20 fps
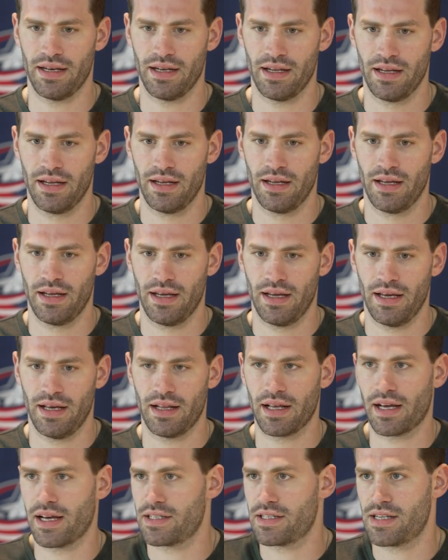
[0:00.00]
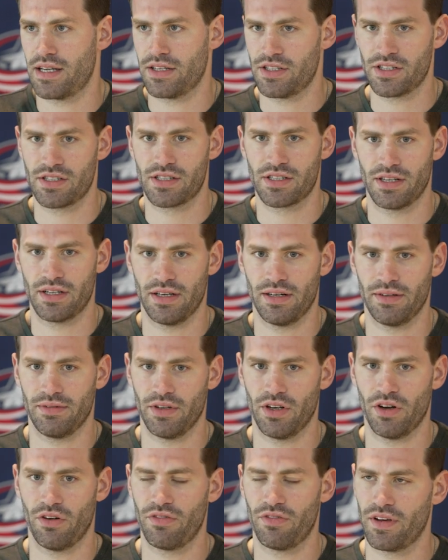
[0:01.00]
And like I said, just
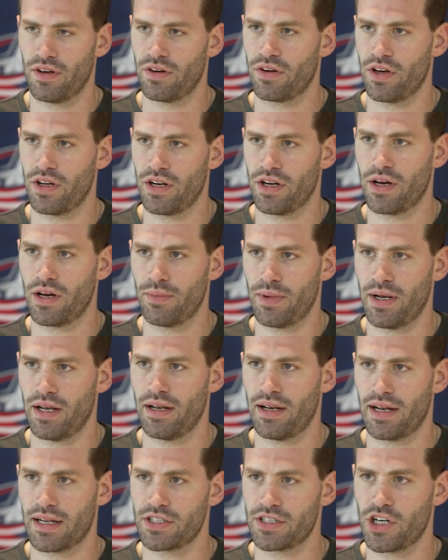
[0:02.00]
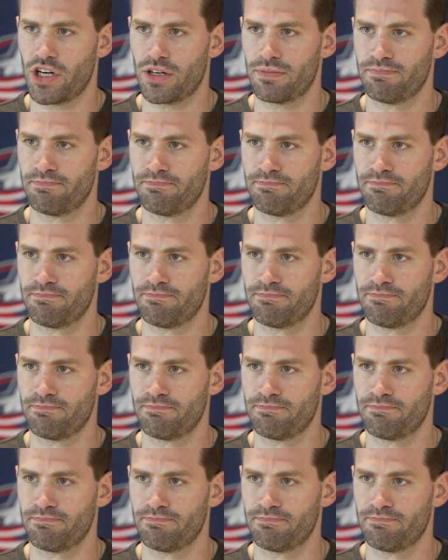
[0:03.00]
you know, feeling good coming in next year.